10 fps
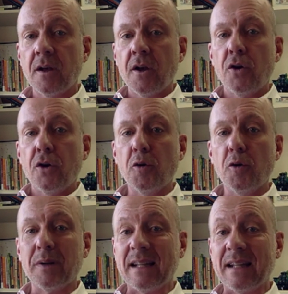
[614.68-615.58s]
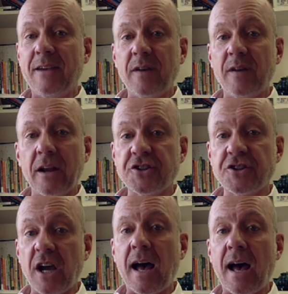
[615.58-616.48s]
who believe in their
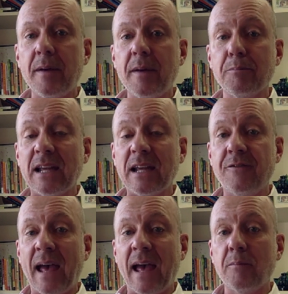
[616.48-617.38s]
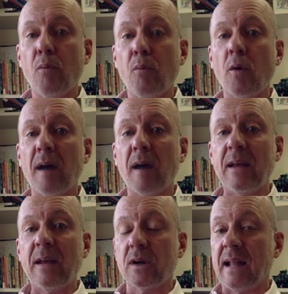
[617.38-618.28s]
job and believe that more money
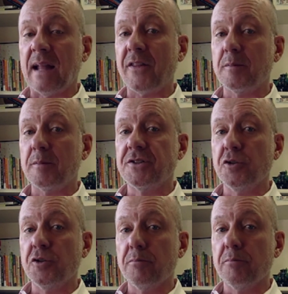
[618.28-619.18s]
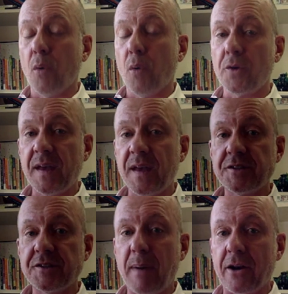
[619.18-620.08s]
would allow them to do more things
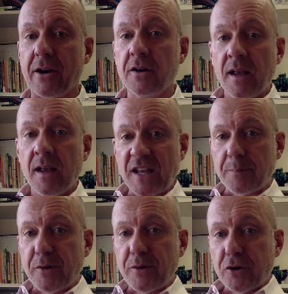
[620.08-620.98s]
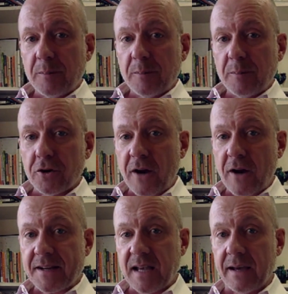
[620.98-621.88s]
better. So that's the purely bureaucratic
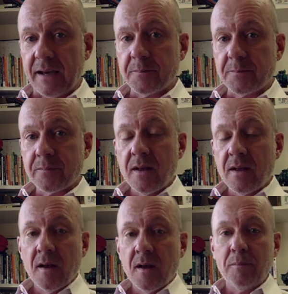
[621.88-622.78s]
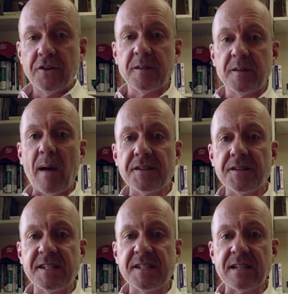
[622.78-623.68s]
side. But there's the
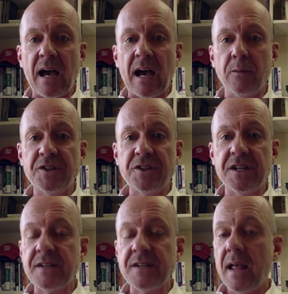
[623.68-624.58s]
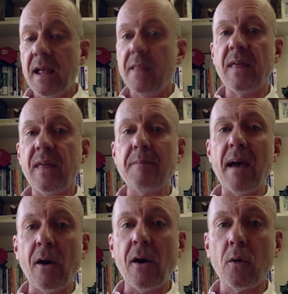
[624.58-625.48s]
policy side, which is they
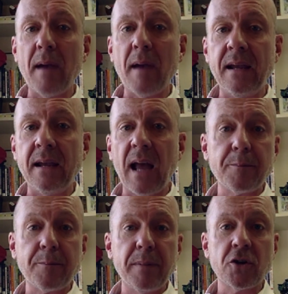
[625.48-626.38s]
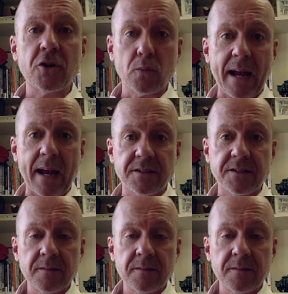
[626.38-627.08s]
may or may not be correct.